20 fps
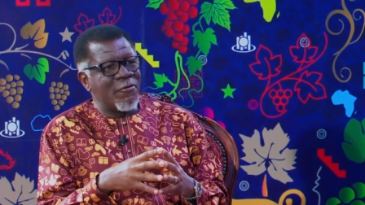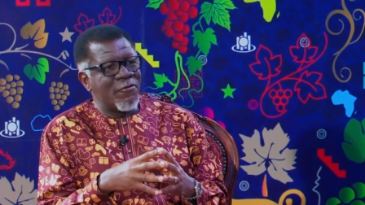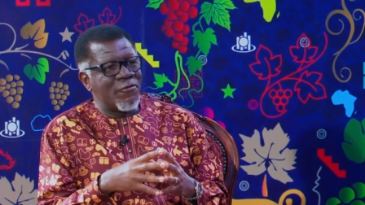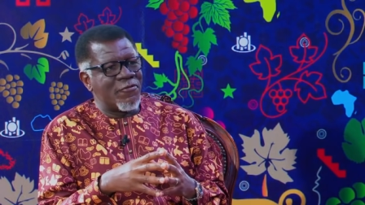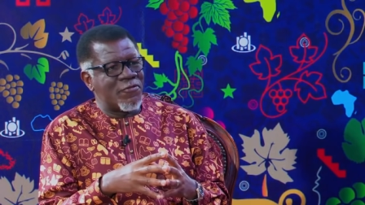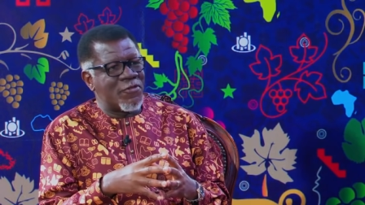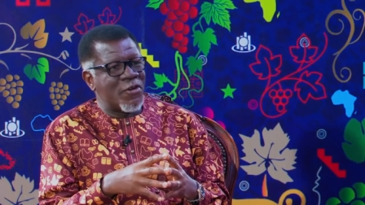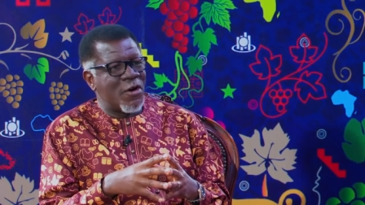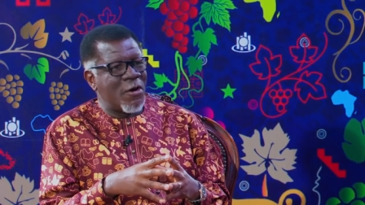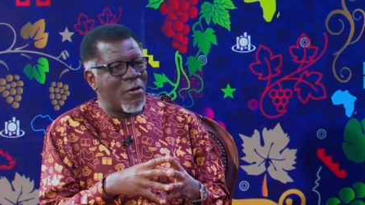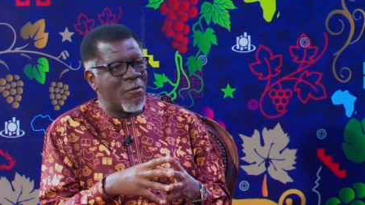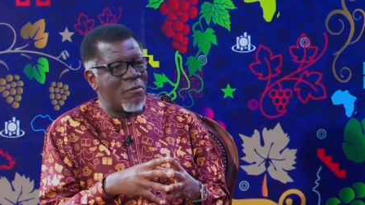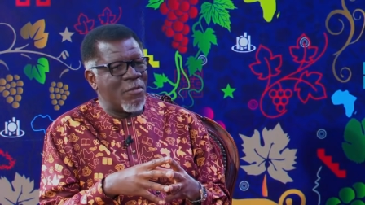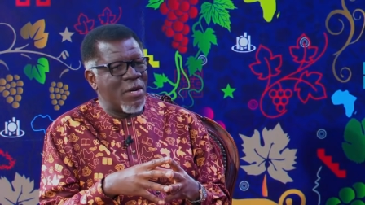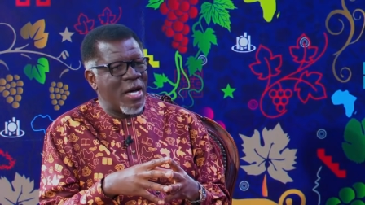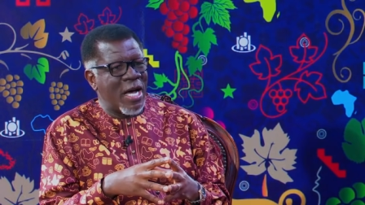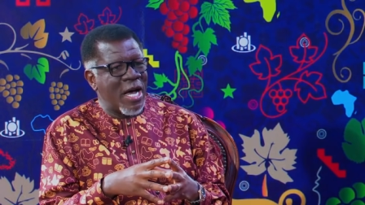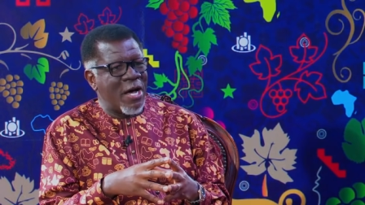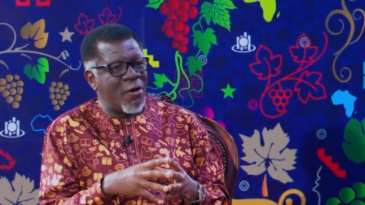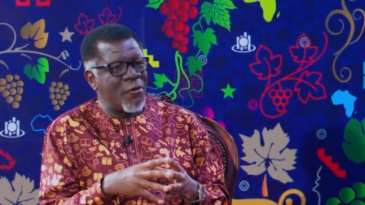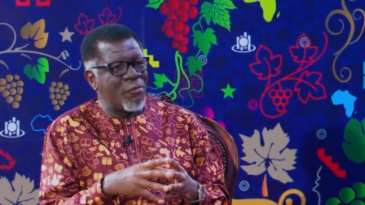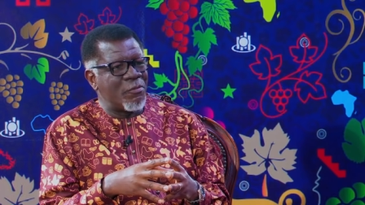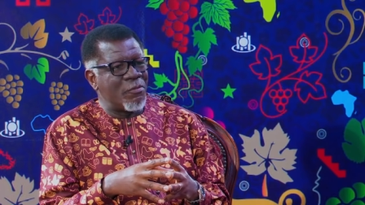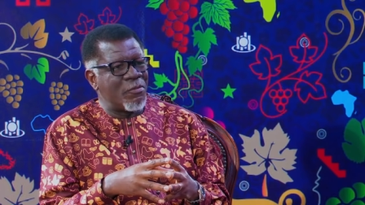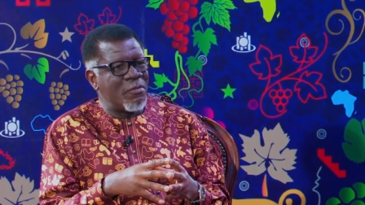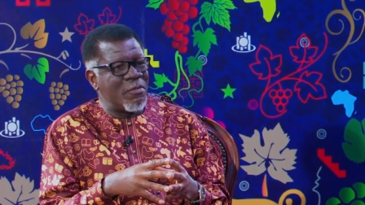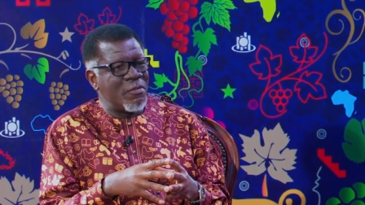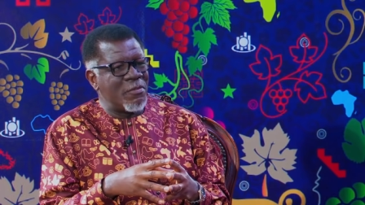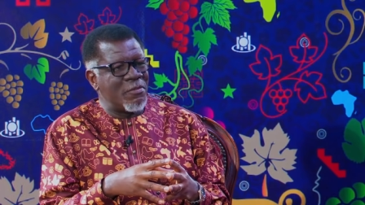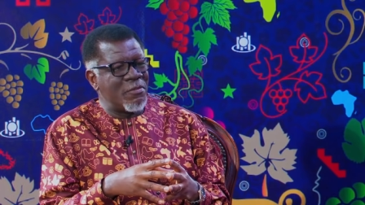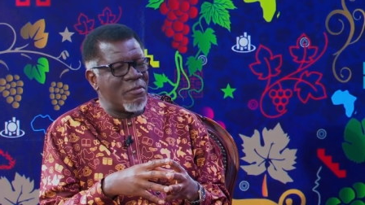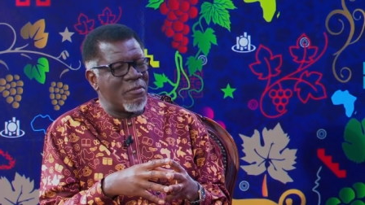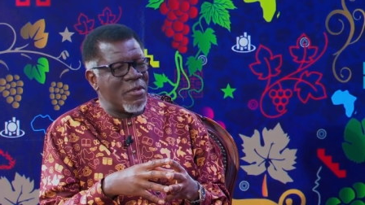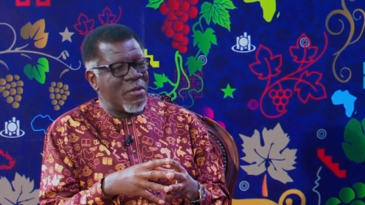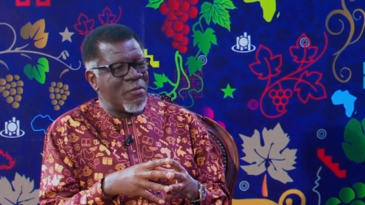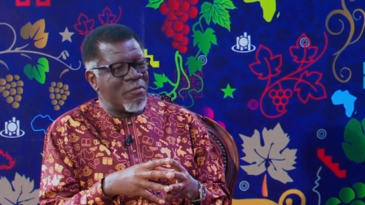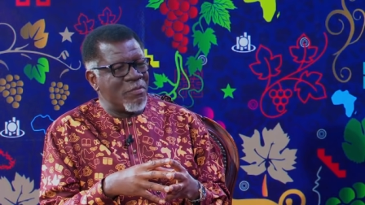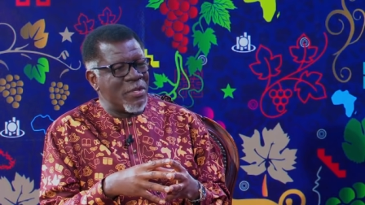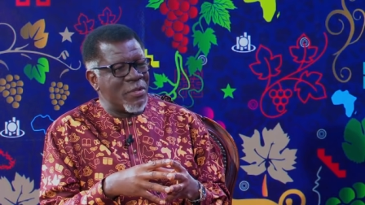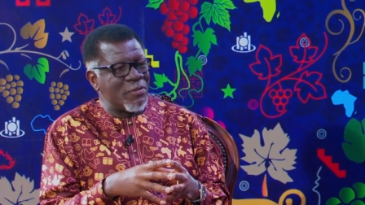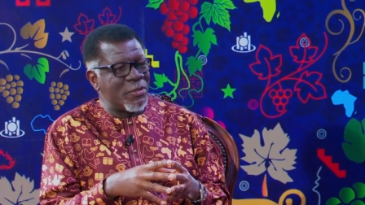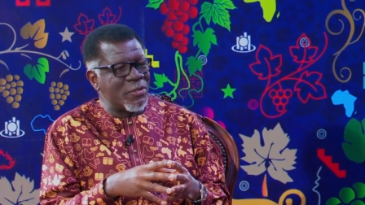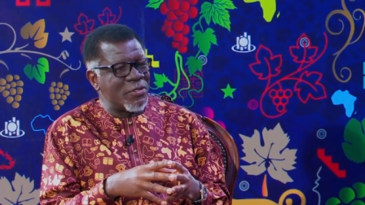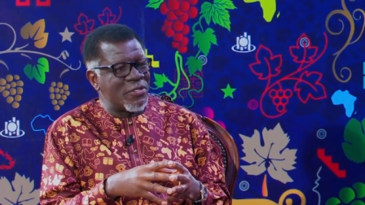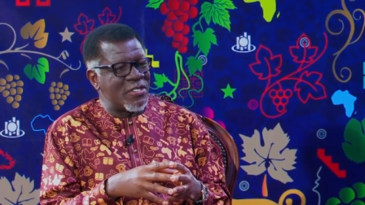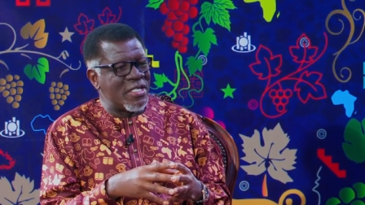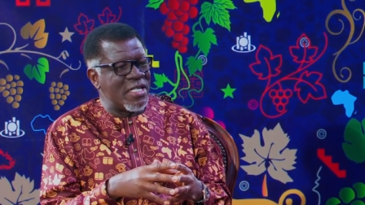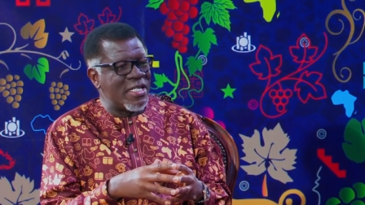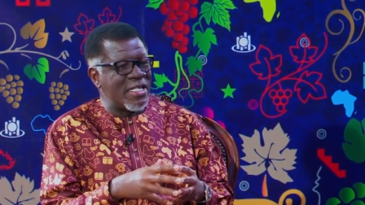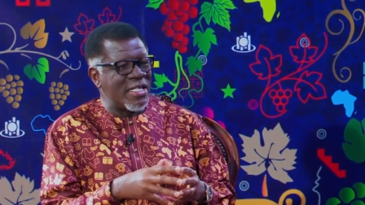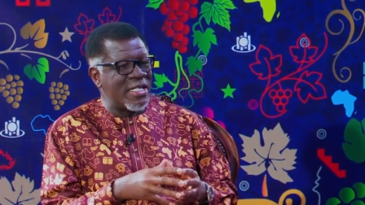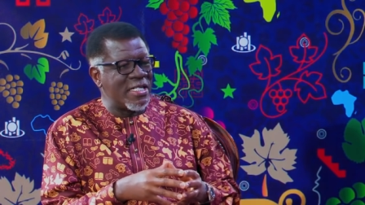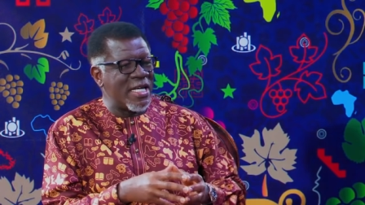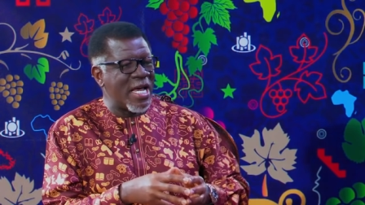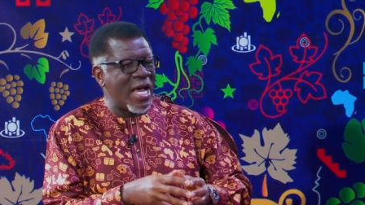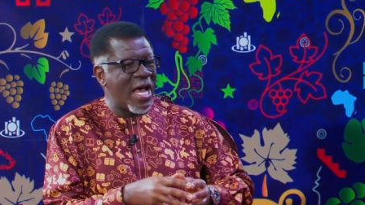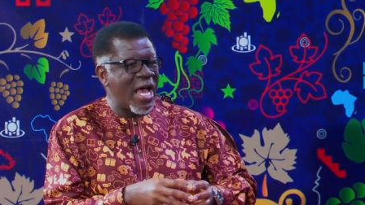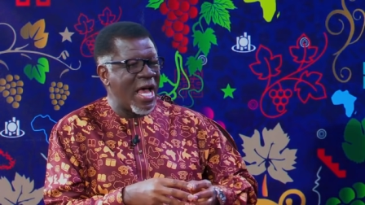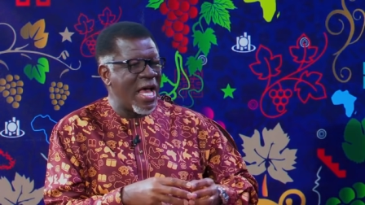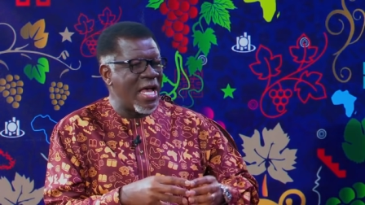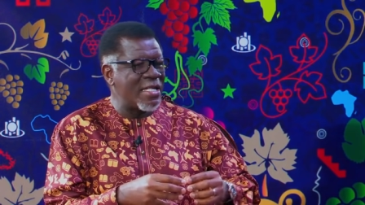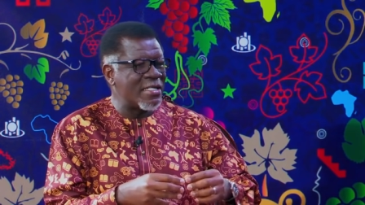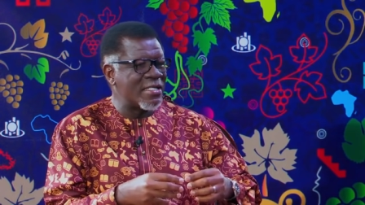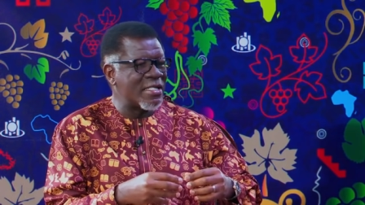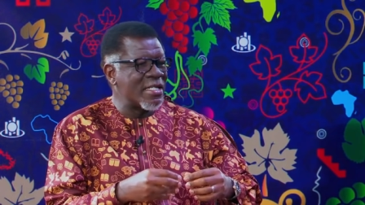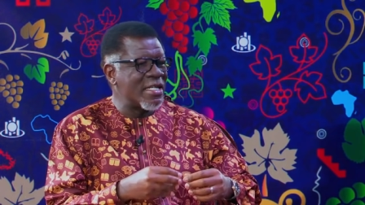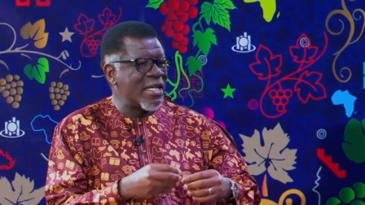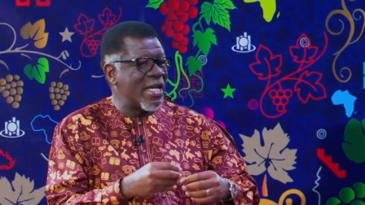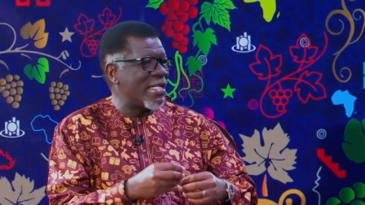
from how people seeing it as